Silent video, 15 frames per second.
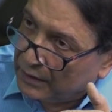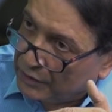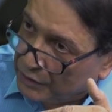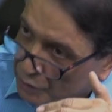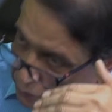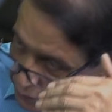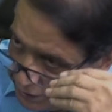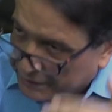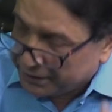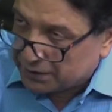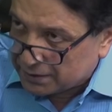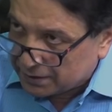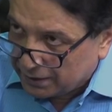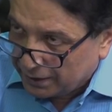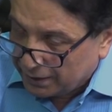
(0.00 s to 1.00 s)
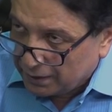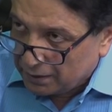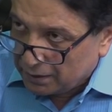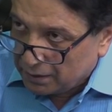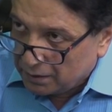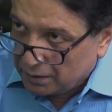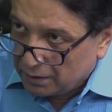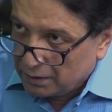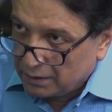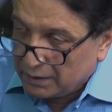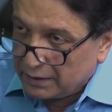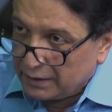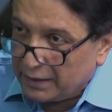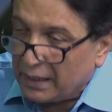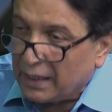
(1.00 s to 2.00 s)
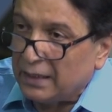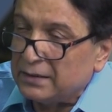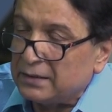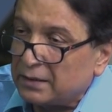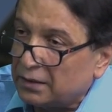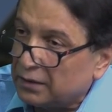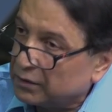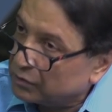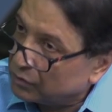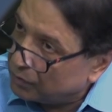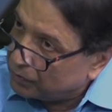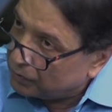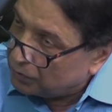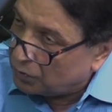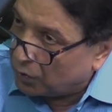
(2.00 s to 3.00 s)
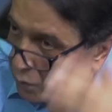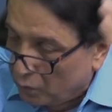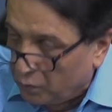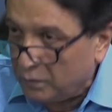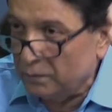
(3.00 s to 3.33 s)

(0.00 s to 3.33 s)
judiciously? The answer is no.